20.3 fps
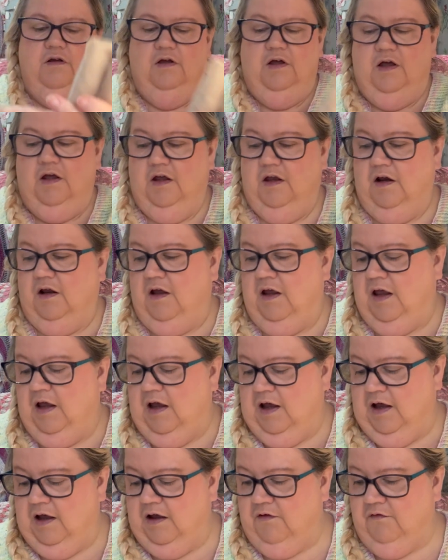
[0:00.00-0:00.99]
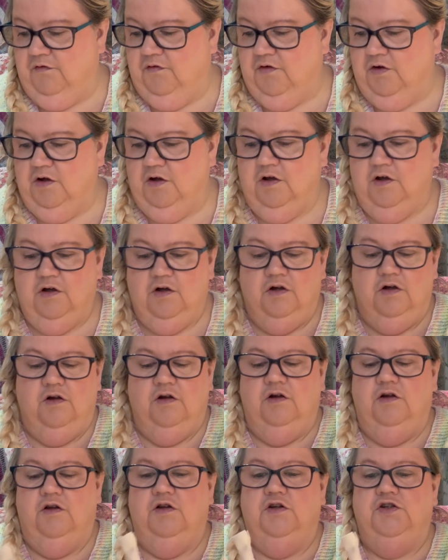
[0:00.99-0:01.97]
and I have
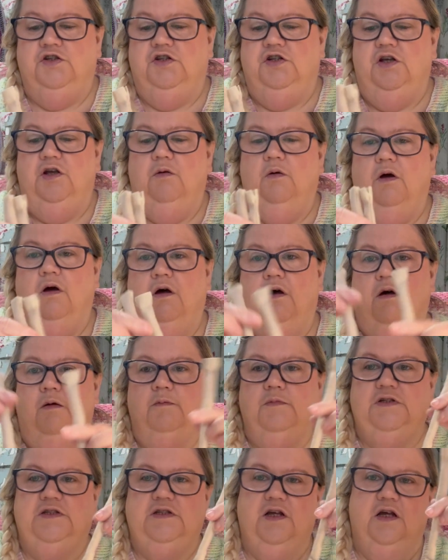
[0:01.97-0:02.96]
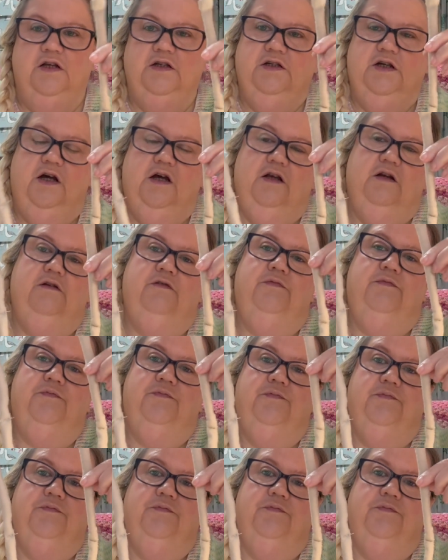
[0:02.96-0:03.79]
2 arms that are done.